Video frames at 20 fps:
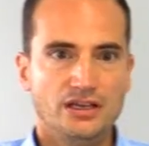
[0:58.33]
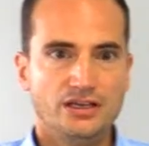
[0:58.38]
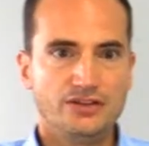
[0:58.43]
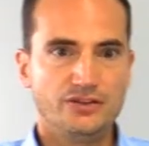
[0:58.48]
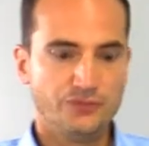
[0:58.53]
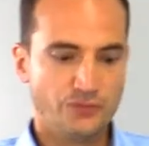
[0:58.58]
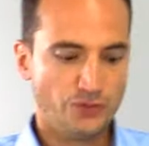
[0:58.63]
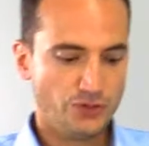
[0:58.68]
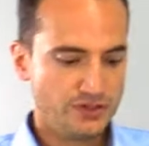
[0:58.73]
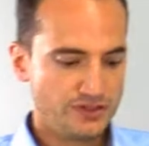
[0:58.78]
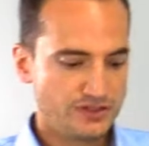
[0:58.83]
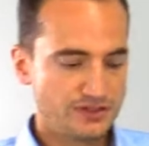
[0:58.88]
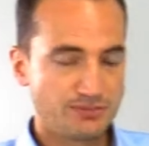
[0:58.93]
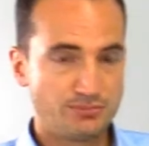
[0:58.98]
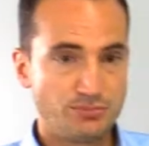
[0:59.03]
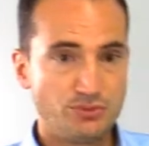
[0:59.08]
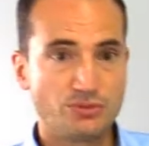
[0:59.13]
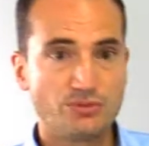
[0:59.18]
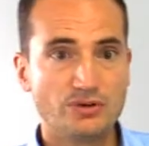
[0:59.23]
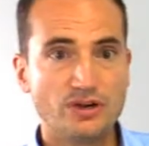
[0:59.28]
The first
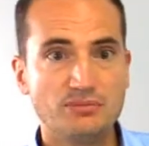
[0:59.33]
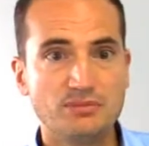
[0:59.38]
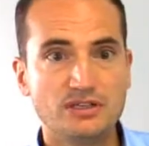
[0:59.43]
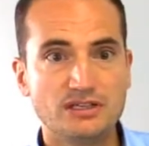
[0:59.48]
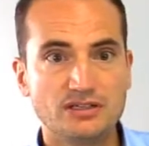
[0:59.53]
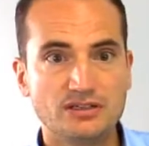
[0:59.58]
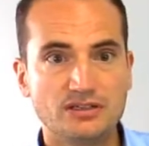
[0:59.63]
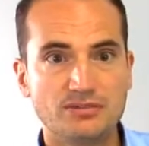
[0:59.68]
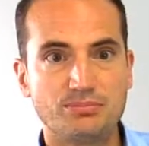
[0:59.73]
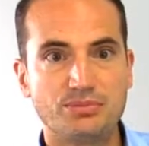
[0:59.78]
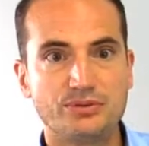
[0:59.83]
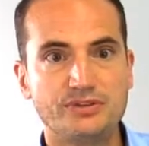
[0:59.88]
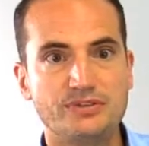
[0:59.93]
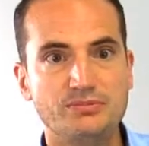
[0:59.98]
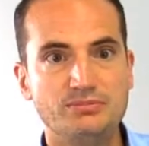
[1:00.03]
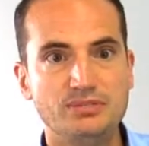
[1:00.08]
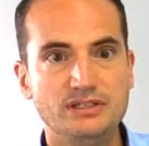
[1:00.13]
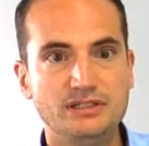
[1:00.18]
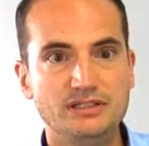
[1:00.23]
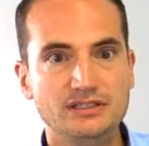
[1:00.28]
programming
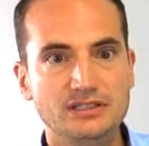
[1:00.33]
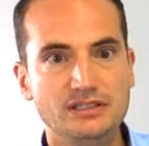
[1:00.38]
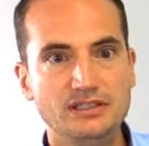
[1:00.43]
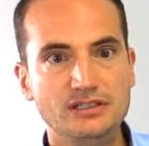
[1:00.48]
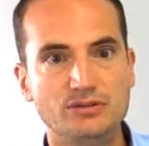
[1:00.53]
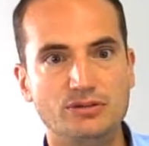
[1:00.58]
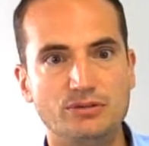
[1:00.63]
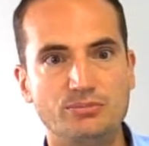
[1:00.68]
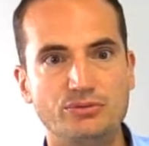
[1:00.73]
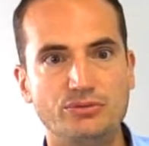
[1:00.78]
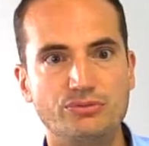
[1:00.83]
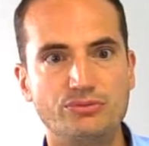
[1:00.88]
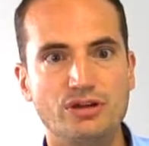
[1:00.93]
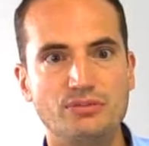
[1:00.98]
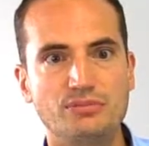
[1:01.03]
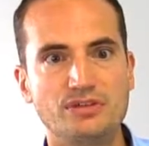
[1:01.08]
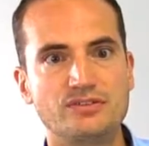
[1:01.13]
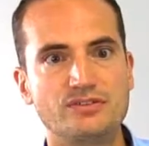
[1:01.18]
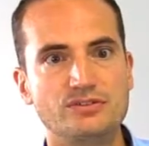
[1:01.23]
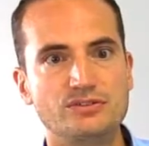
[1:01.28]
possibility or
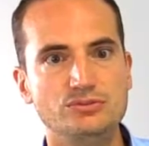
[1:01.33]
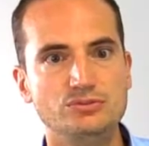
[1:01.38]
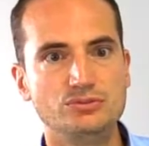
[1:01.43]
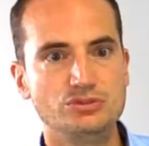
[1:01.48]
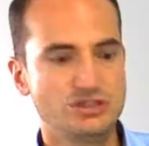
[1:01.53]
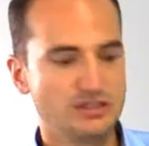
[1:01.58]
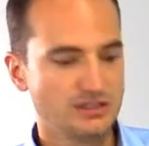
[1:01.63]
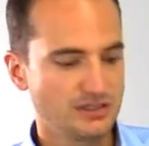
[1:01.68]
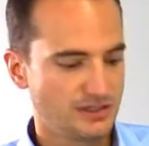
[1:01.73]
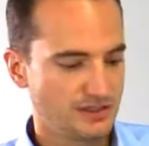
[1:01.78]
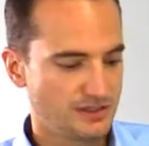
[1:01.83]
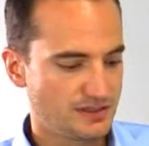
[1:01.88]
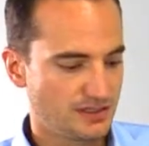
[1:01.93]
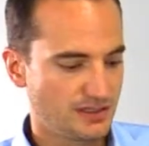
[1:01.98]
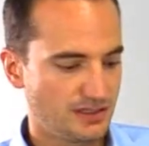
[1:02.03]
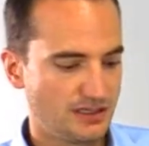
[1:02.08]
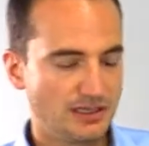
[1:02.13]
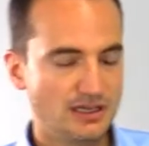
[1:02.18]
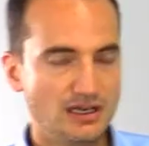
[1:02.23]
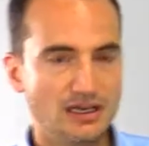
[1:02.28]
programming solutions
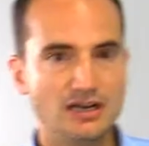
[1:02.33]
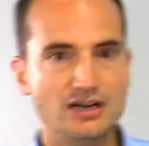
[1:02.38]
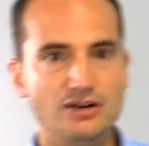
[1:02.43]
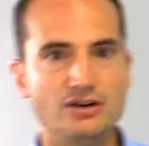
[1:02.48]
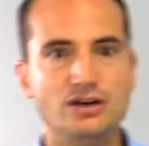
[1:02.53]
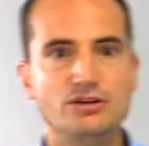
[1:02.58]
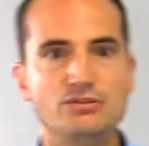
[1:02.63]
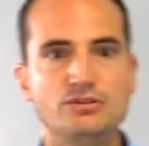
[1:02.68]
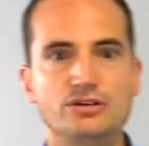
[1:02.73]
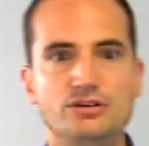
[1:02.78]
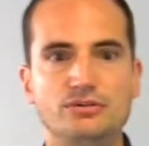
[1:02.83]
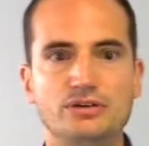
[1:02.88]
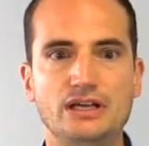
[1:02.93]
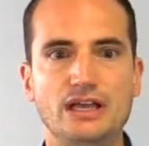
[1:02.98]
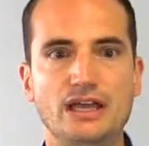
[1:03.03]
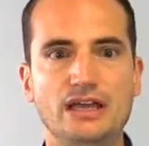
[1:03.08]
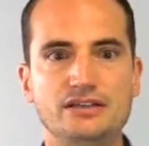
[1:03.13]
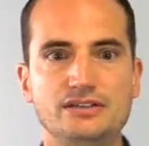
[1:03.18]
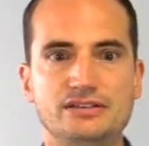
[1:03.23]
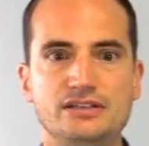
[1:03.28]
are our
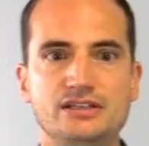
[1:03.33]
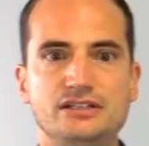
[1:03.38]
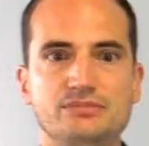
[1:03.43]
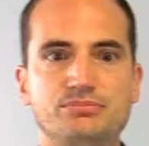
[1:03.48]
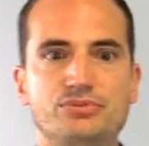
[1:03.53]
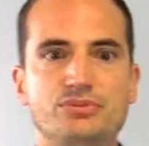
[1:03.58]
handheld